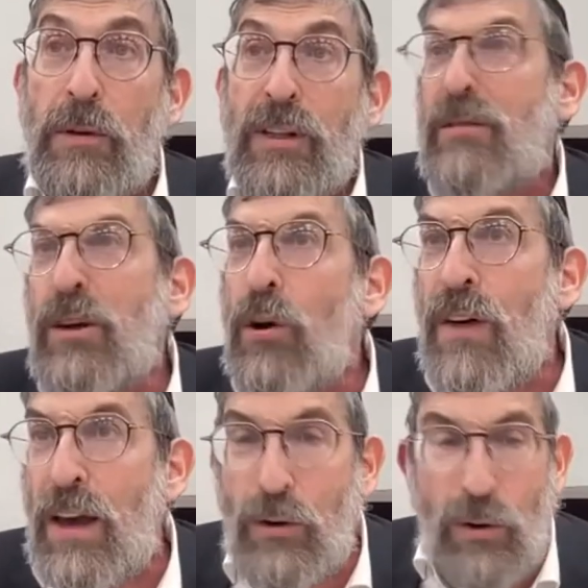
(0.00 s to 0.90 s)
because there's no
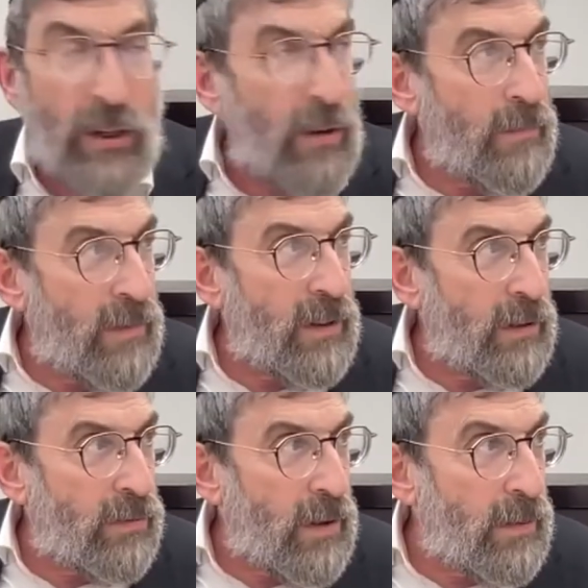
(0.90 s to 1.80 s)
Havaya according to
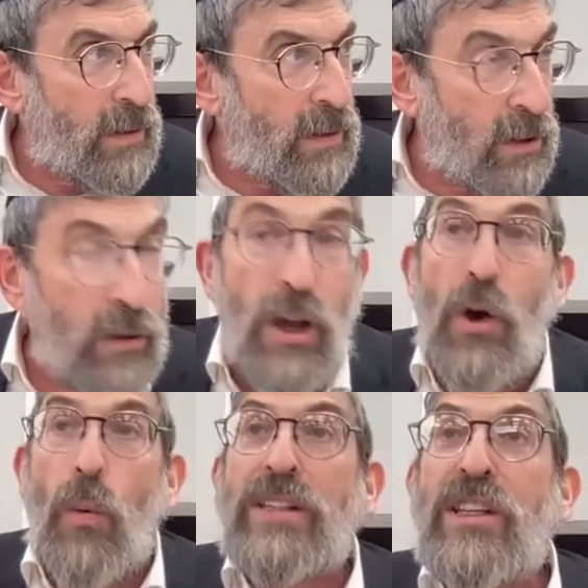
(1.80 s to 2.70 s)
it. So
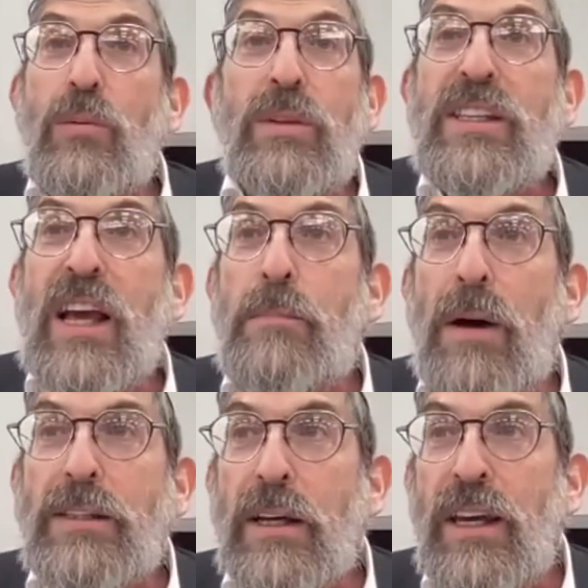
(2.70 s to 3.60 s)
what does he do with the
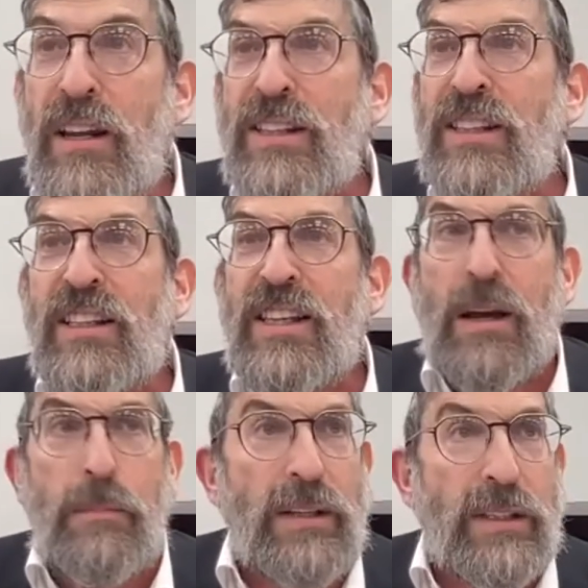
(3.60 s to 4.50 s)
second Pasuk? He doesn't need the
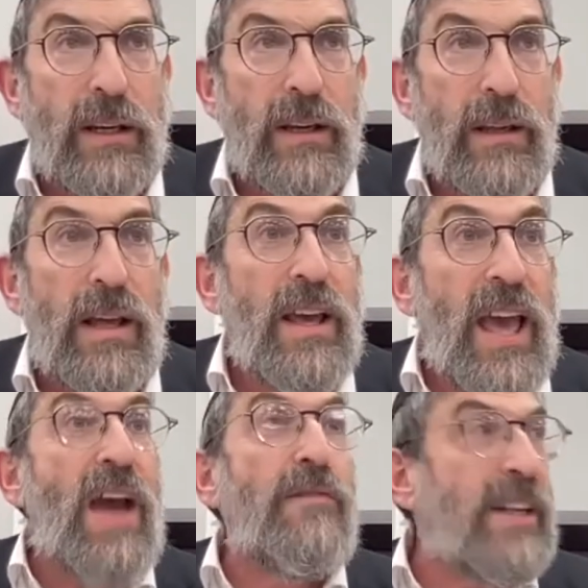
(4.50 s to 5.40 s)
second Pasuk.
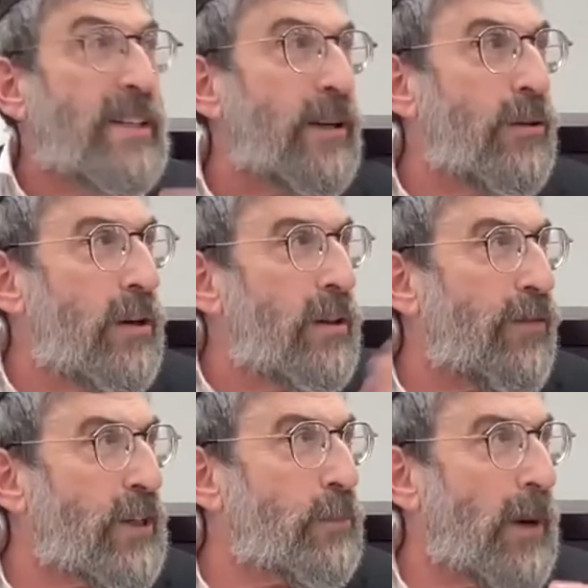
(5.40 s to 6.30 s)
Everything's included in the
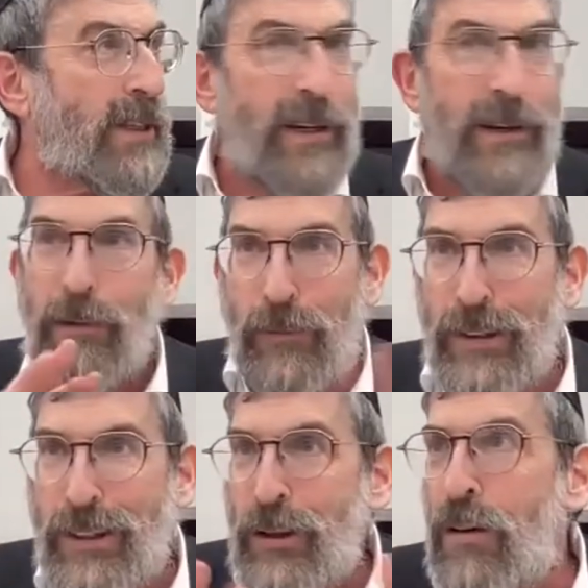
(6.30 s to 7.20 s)
first Pasuk
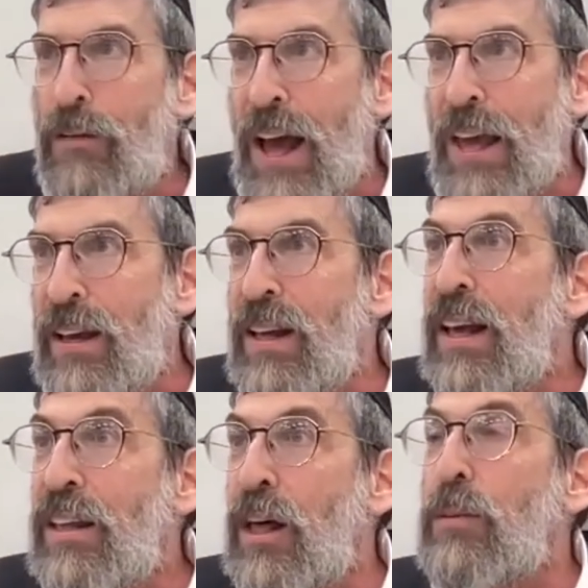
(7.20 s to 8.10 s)
because there's no Havaya.
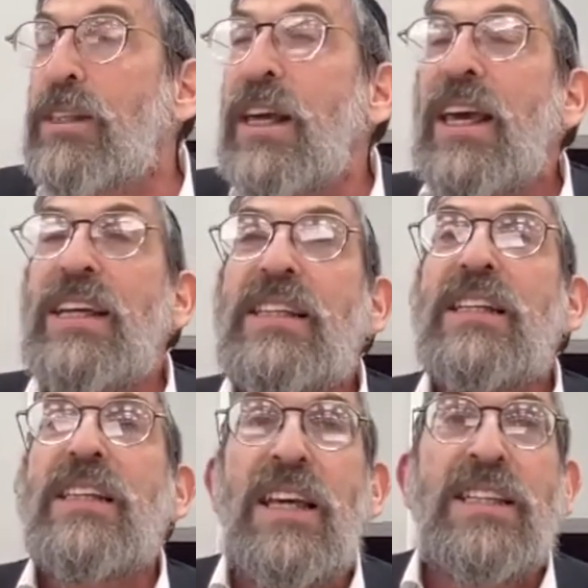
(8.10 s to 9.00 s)
In other words, he
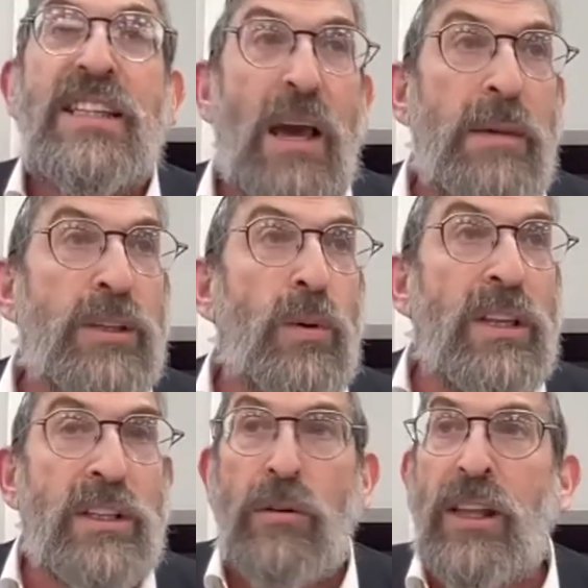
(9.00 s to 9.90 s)
says Kisiyah means when
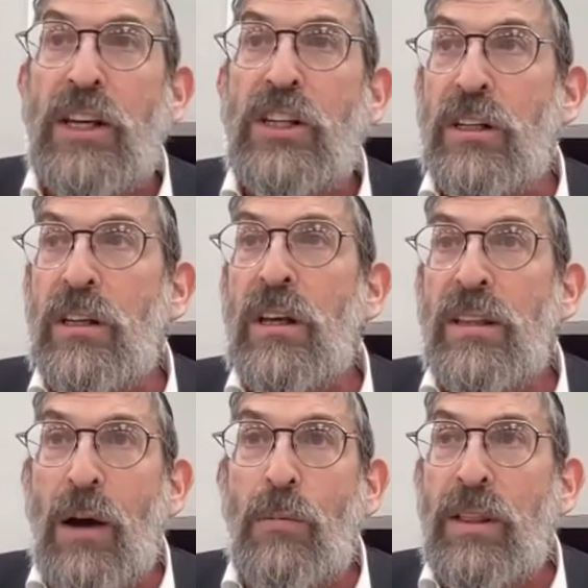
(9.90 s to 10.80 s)
there's a relation,
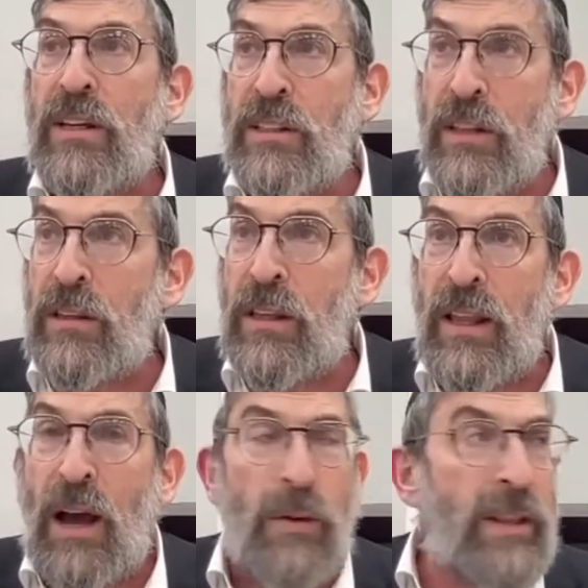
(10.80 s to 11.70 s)
not when there is
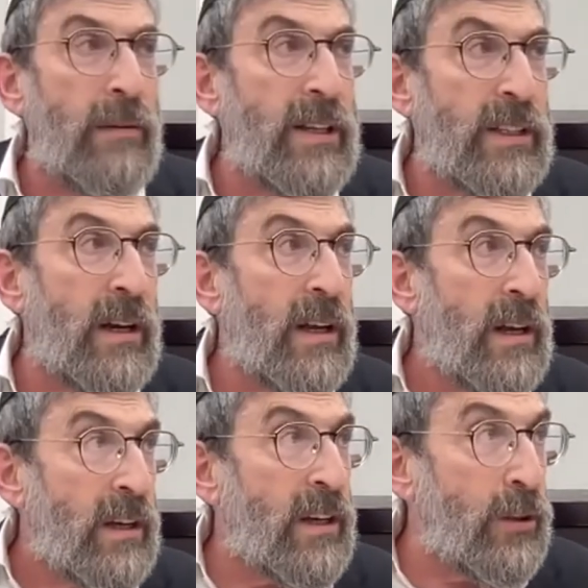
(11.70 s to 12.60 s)
a
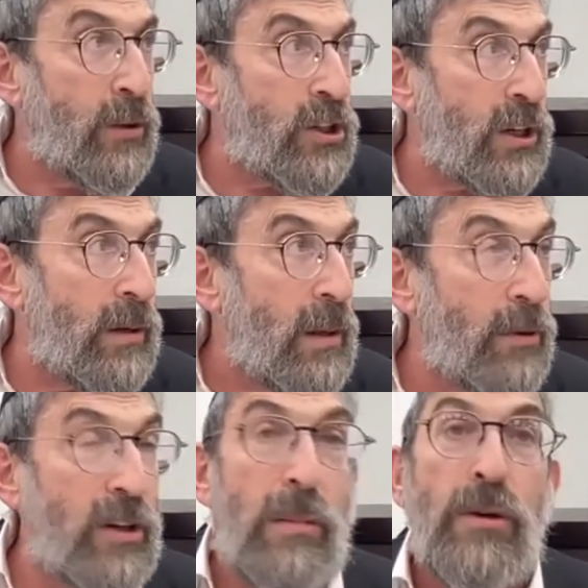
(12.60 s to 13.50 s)
Kedushin.
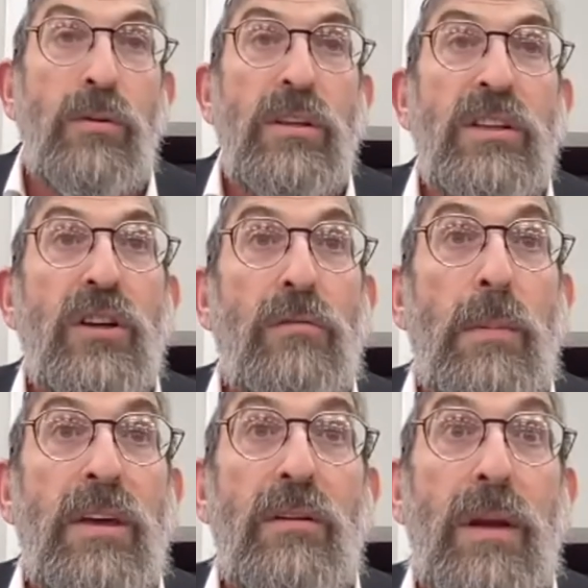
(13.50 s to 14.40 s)
Because Rabbi Yehudas,
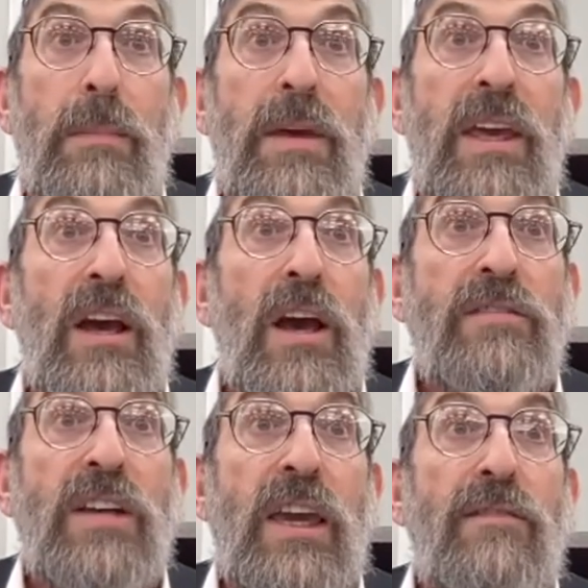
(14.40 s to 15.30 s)
Rabbi
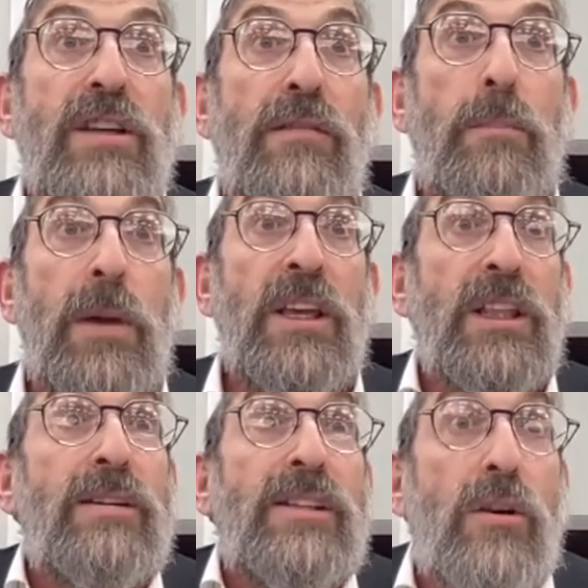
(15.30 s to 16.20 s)
Akiva's of the opinion,
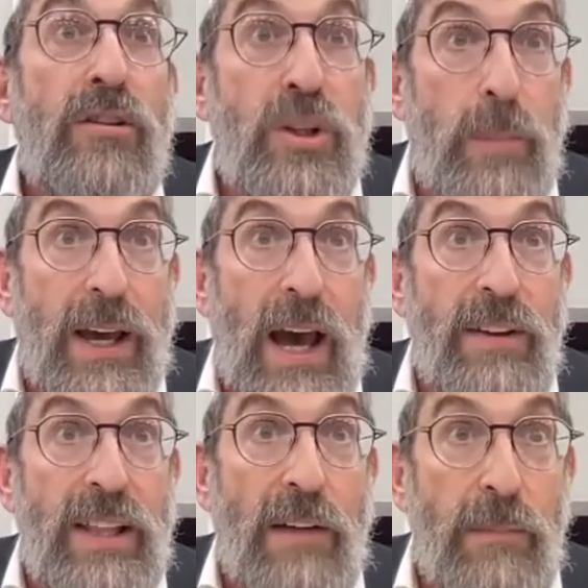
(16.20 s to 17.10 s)
there is no Kedushin by
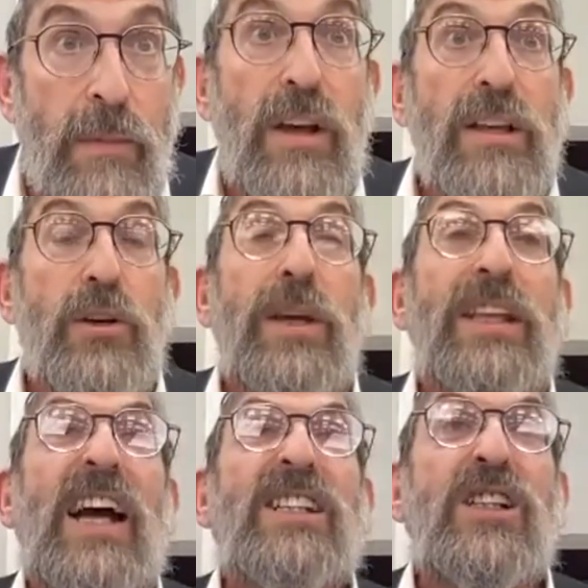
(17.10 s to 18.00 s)
Chayvei Lavim. So he
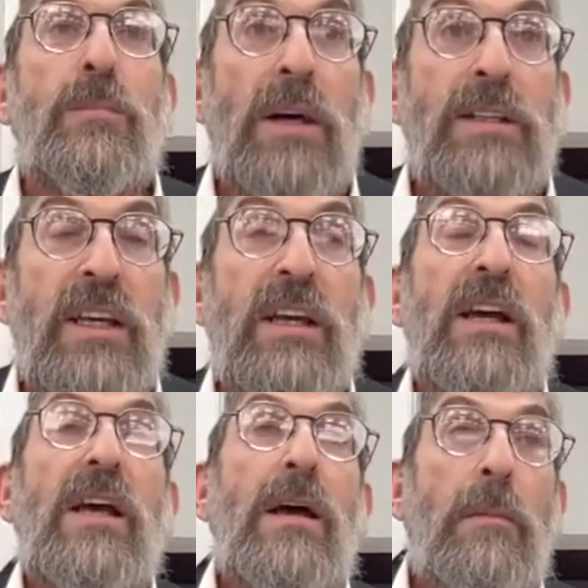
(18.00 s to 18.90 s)
touches the Pasuk,
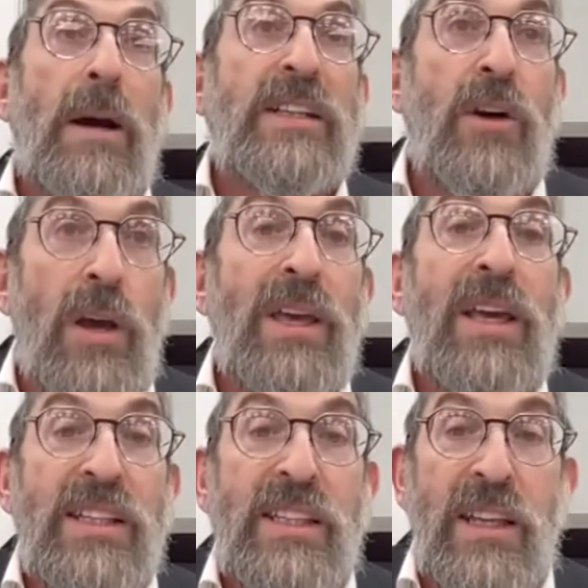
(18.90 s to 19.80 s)
Bas Koyin
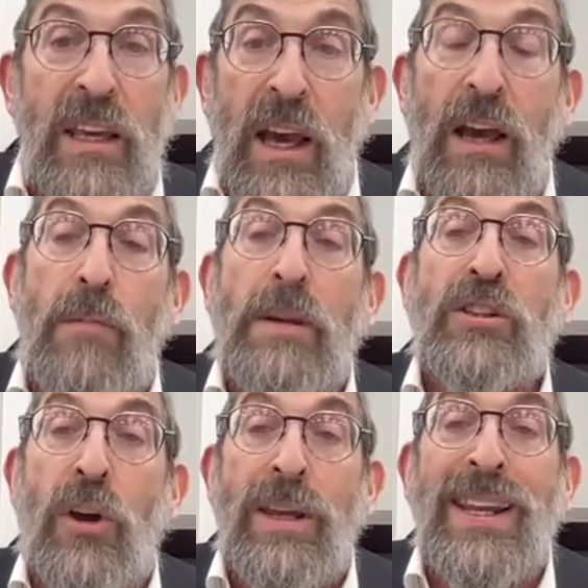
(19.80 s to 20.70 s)
Kisiyah, if a Bas
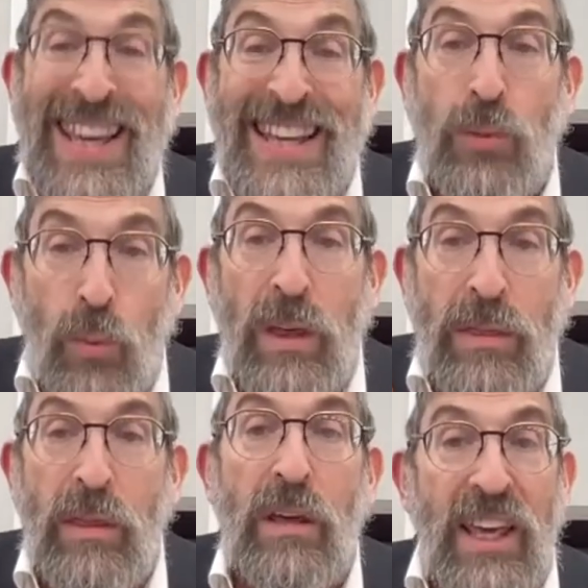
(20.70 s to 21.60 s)
Koyin
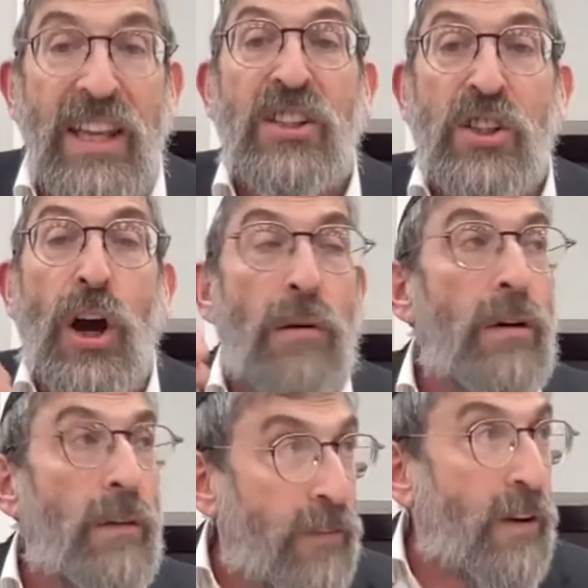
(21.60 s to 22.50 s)
is
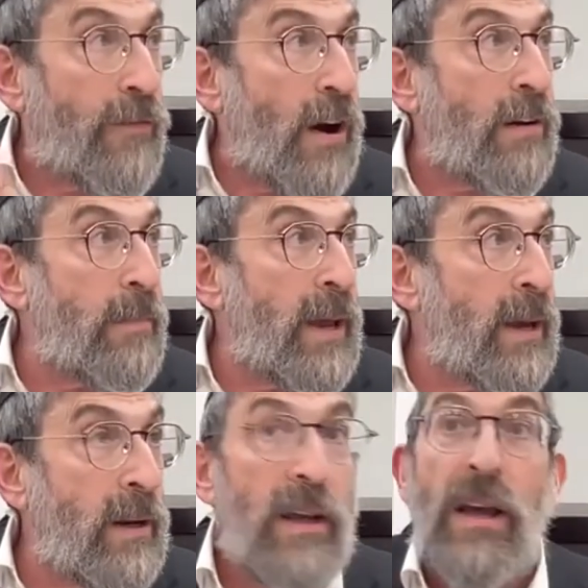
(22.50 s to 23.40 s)
Zor, a foreign
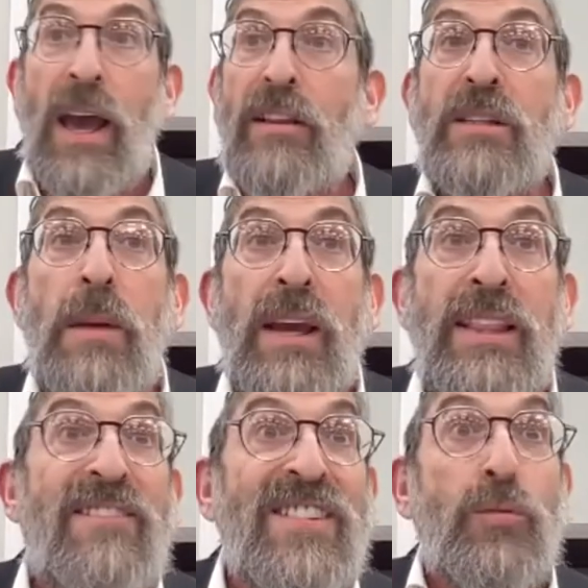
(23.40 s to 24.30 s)
man. It doesn't make a
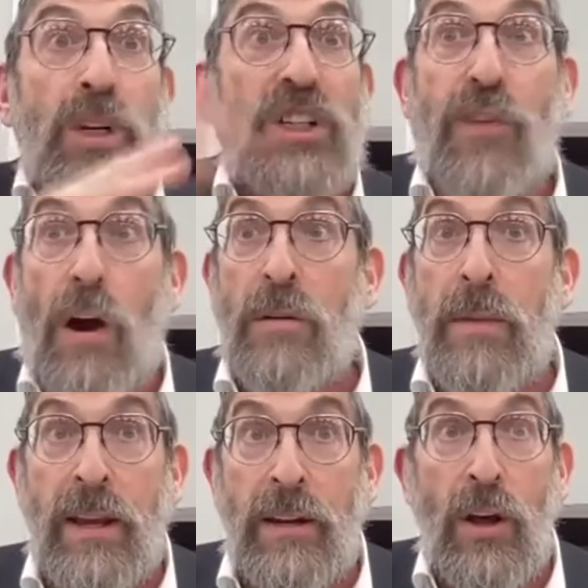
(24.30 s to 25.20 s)
difference which foreign
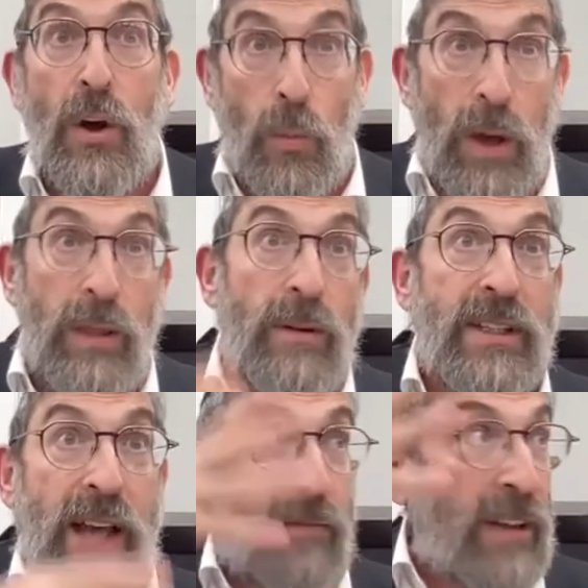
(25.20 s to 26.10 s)
man, whether
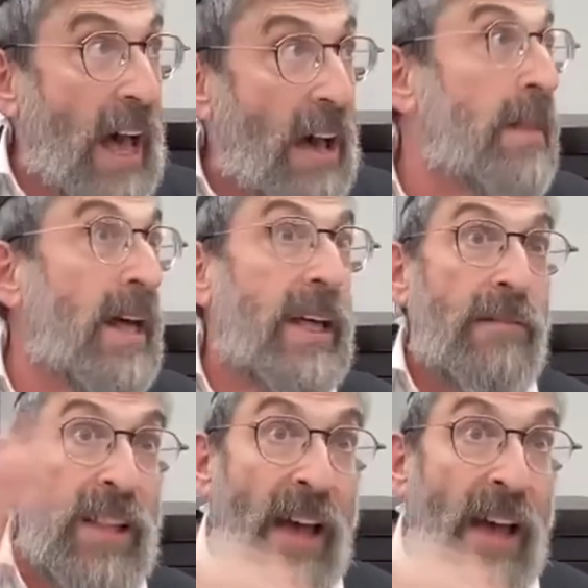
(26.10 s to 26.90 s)
it's Chayvei Lavim, not Chayvei